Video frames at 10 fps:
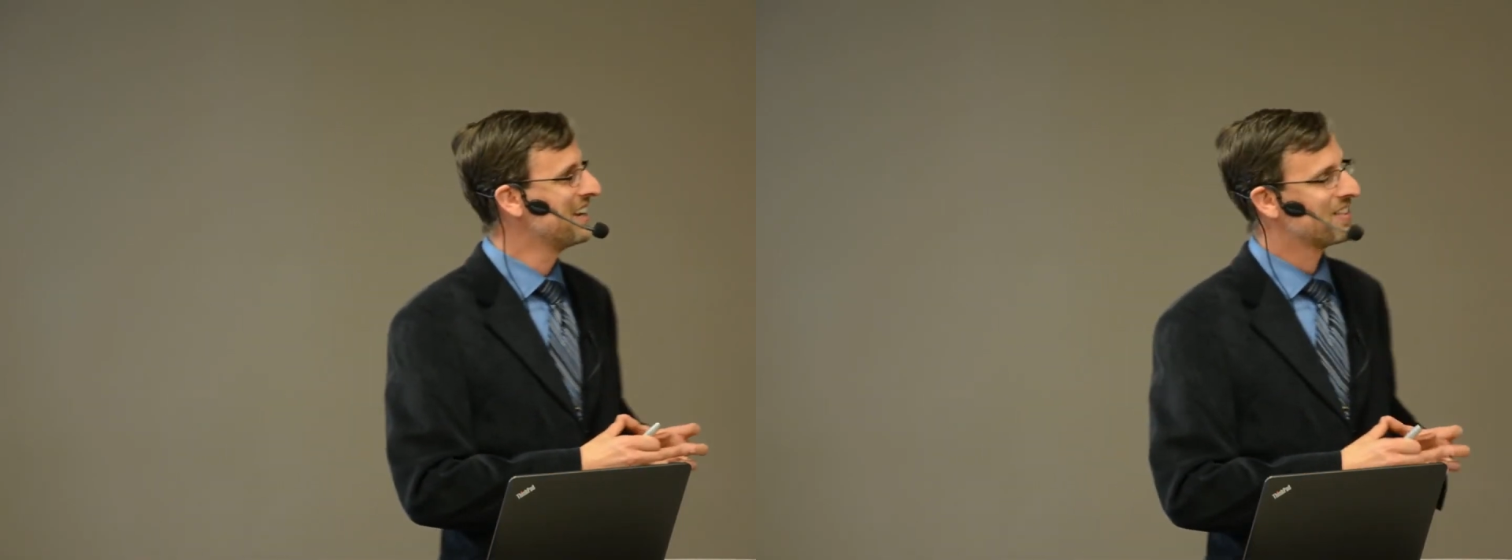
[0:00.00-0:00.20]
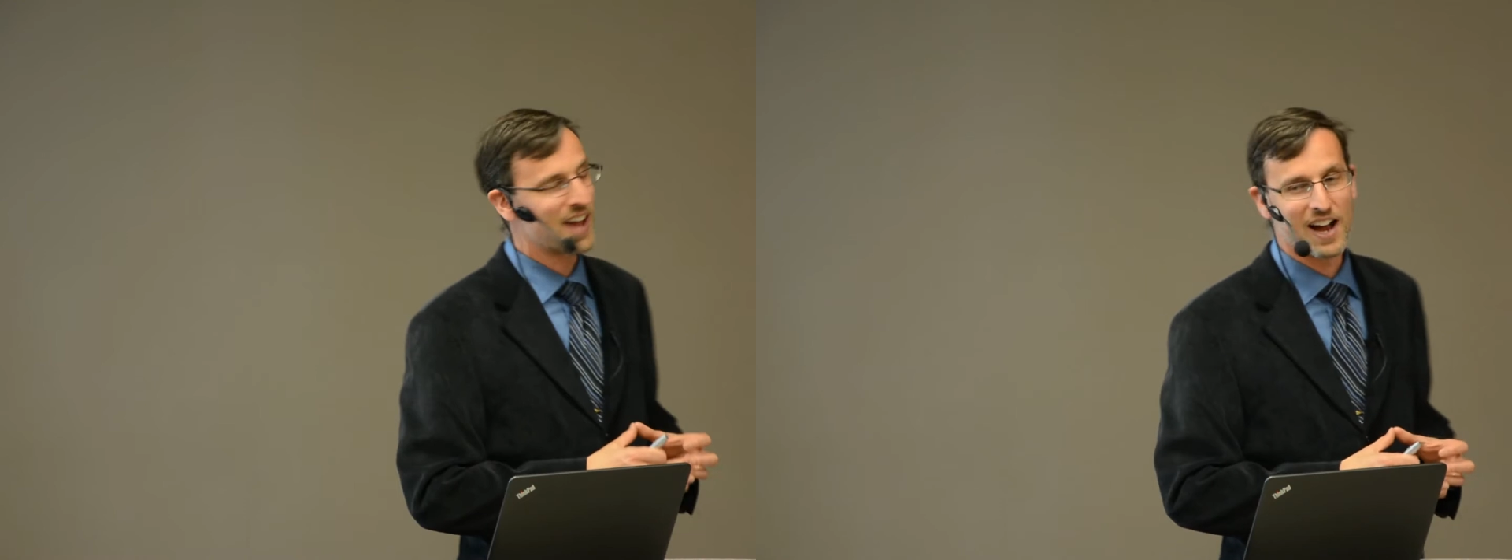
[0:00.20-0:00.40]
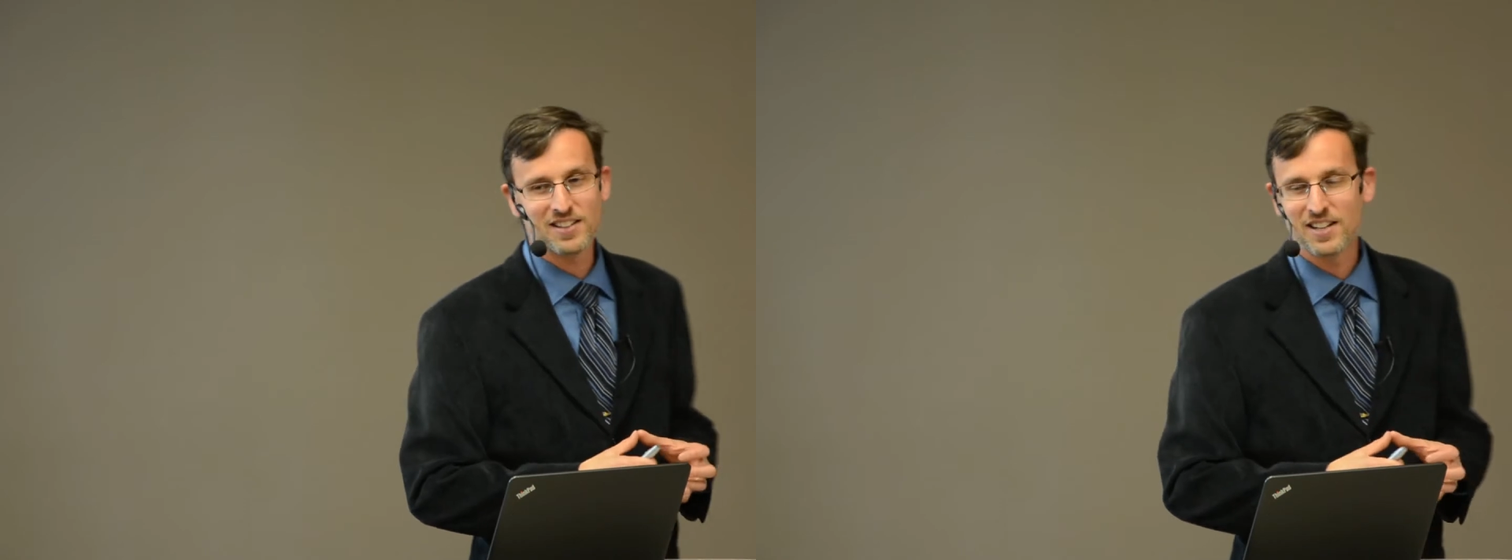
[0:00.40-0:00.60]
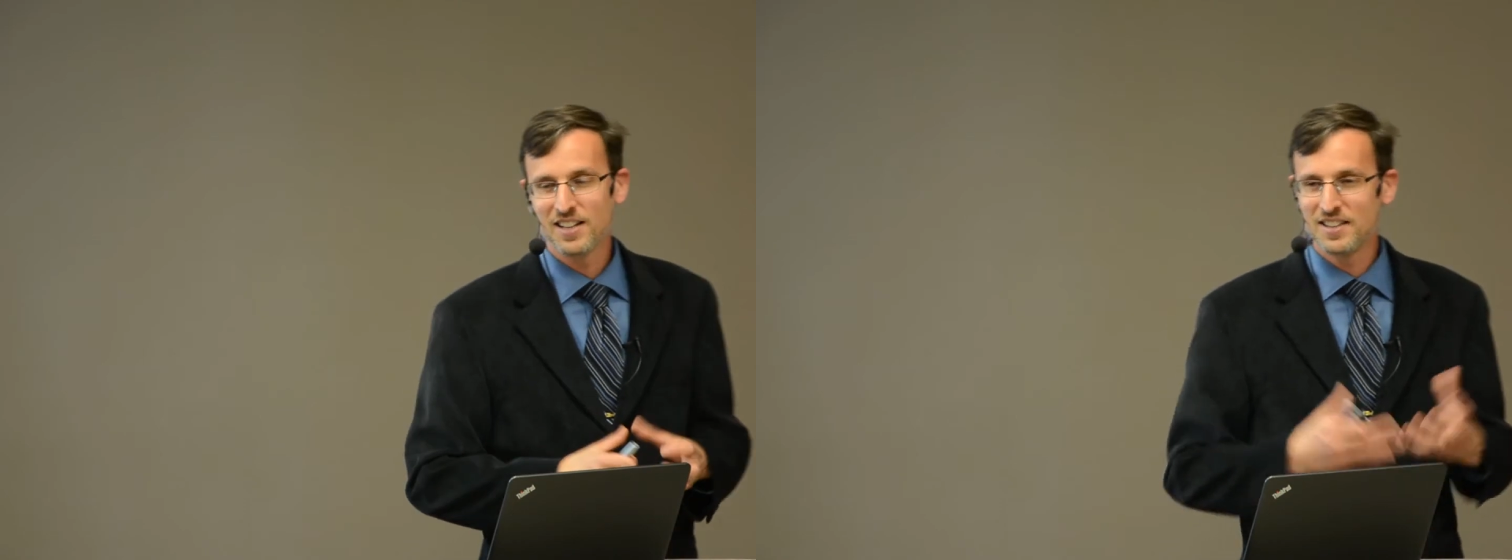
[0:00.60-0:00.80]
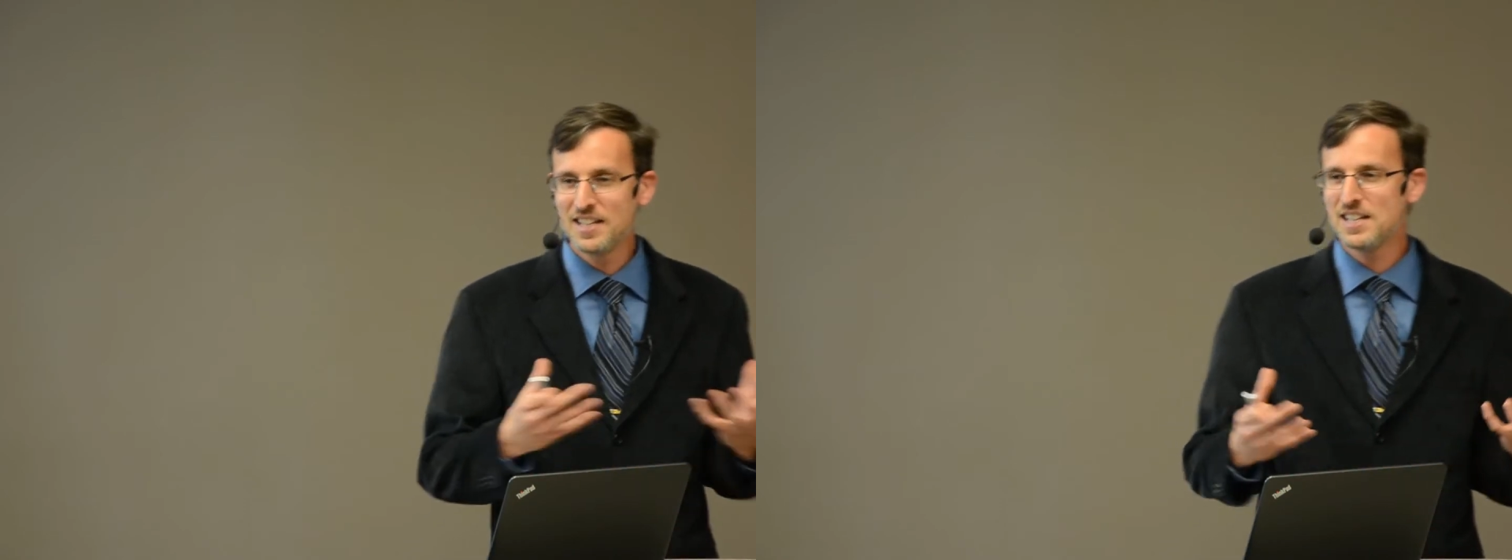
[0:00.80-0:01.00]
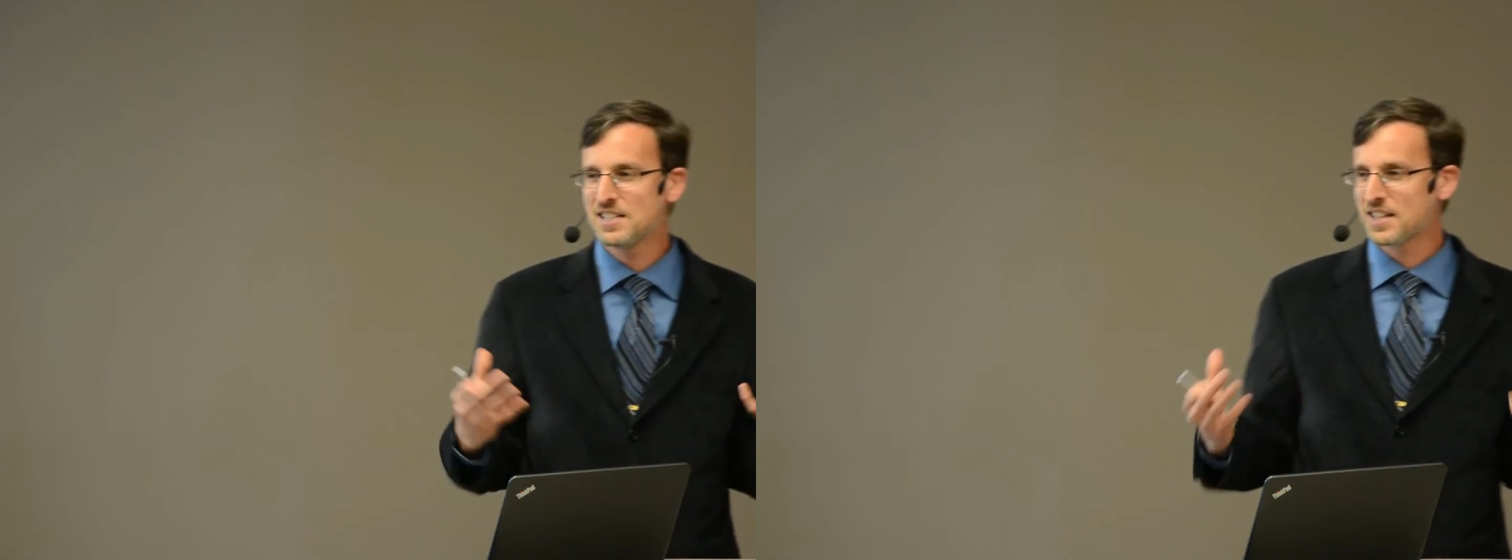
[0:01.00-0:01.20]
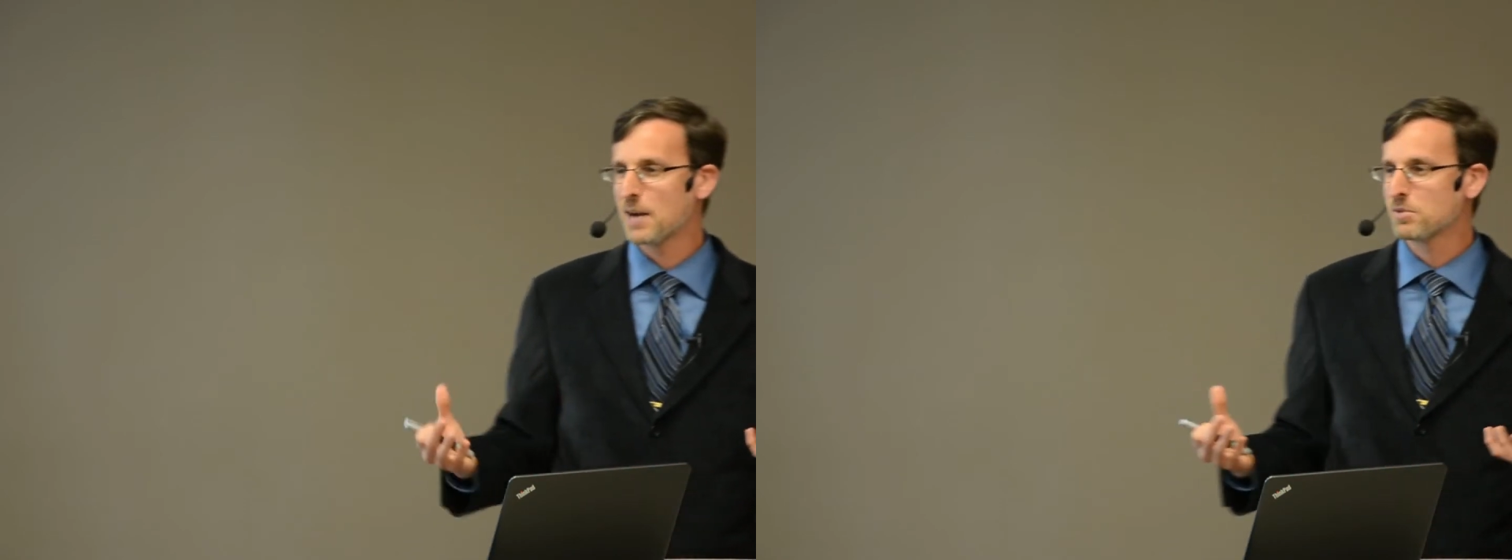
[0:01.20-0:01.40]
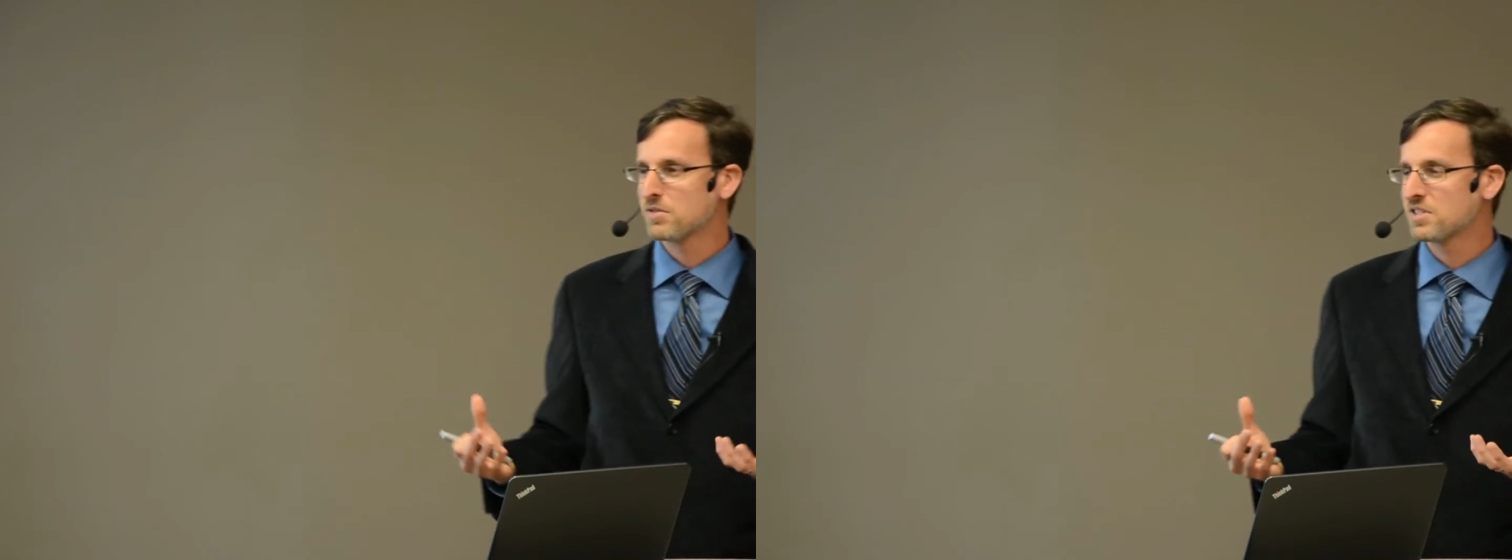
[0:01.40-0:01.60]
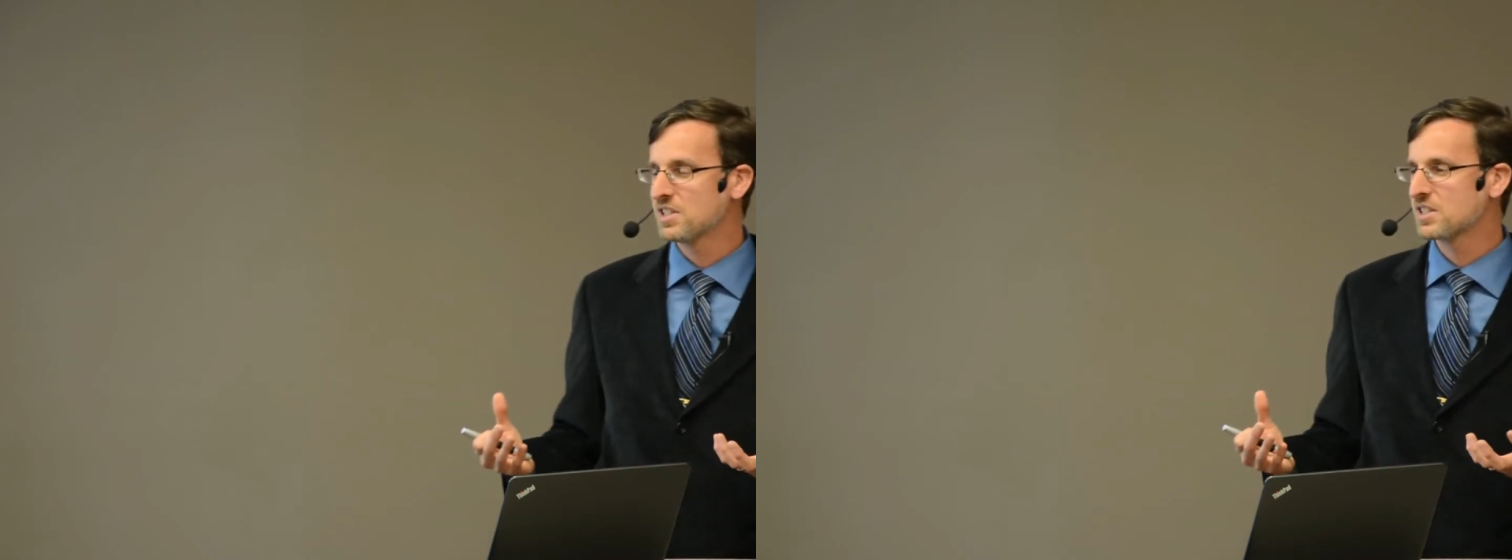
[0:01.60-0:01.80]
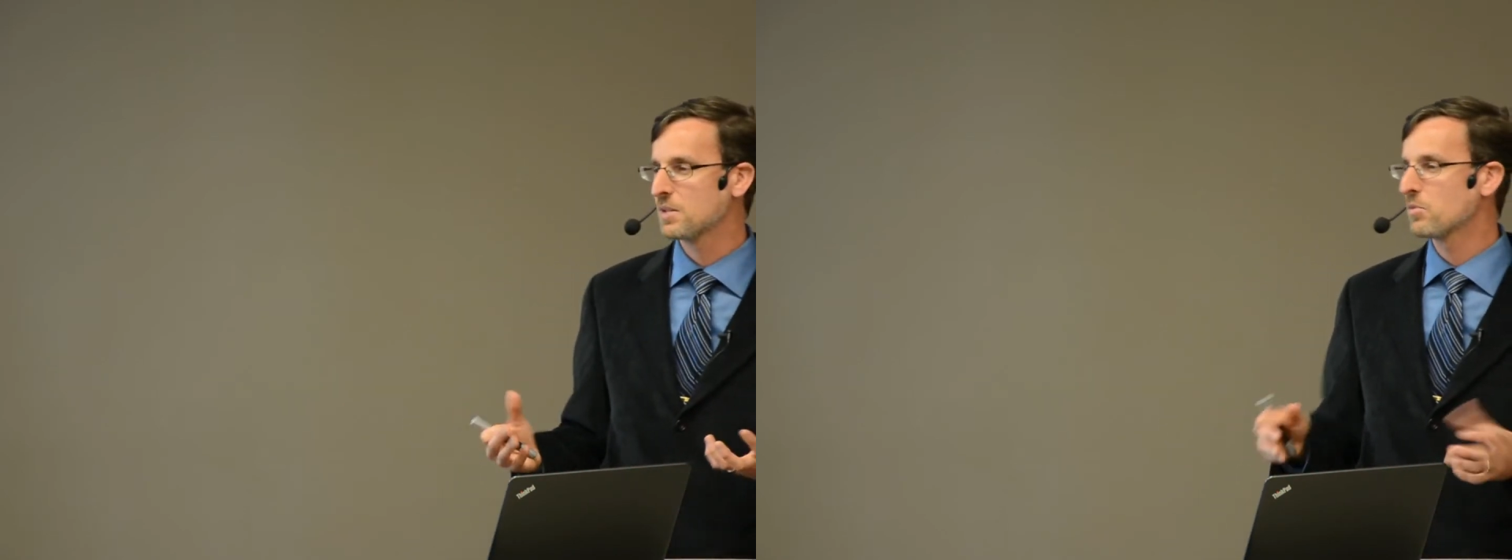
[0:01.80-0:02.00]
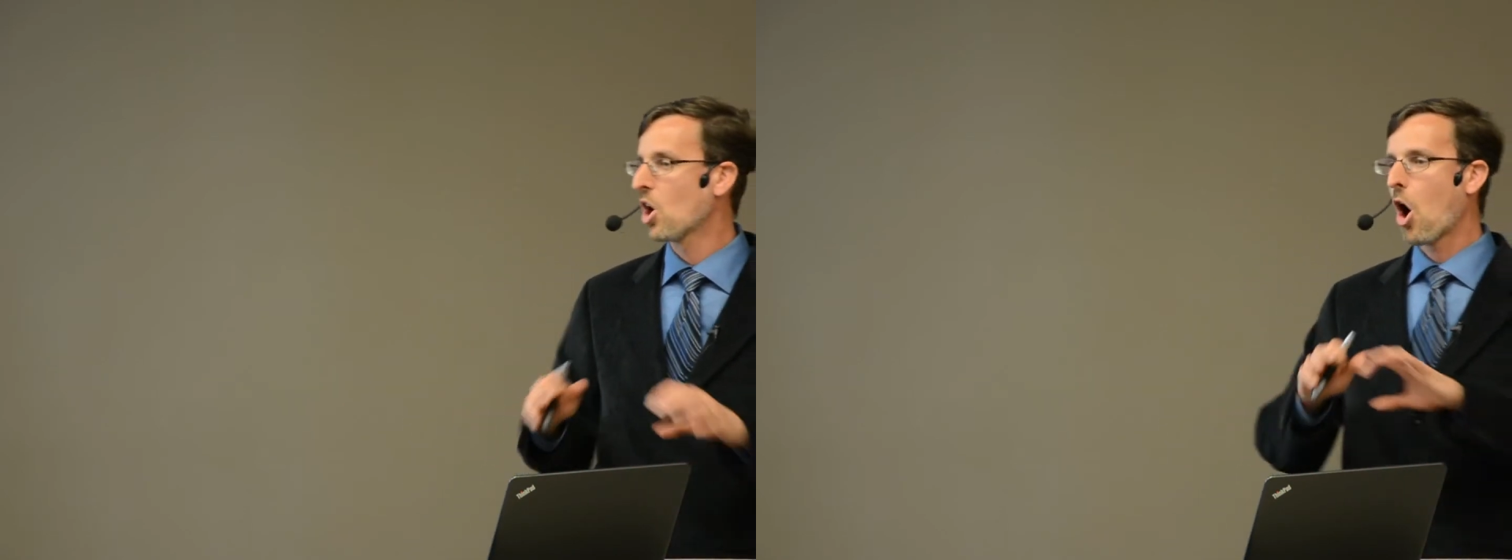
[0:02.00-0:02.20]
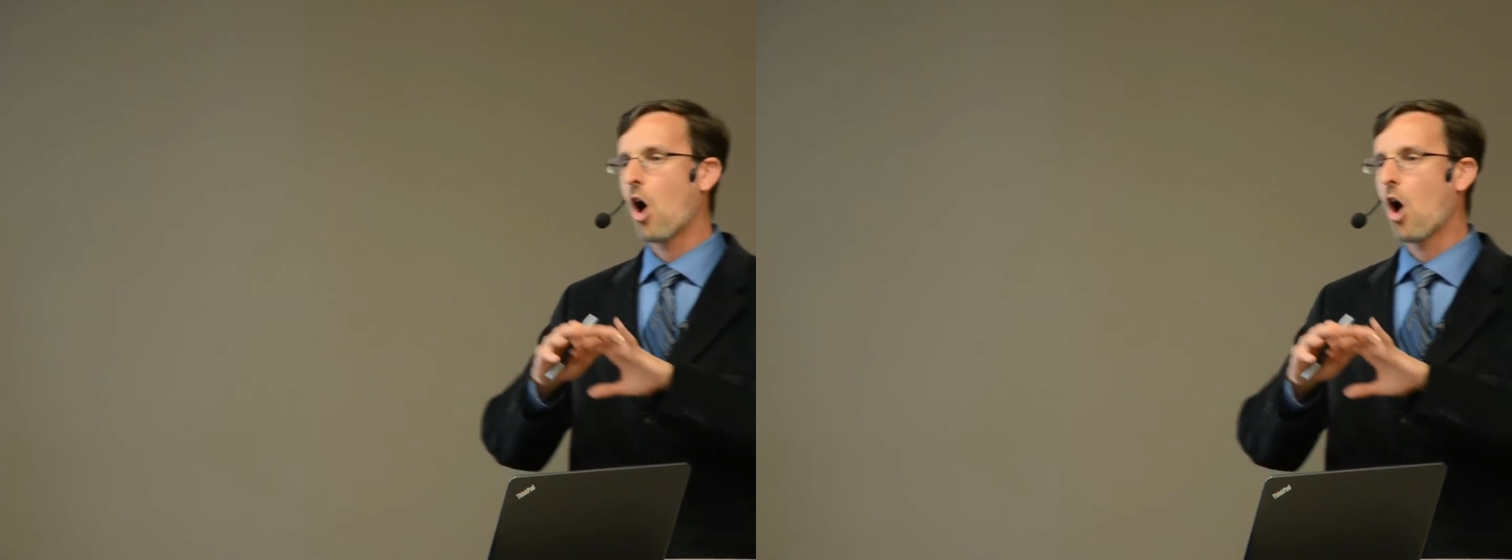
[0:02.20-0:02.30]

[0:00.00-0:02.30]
that these types of systems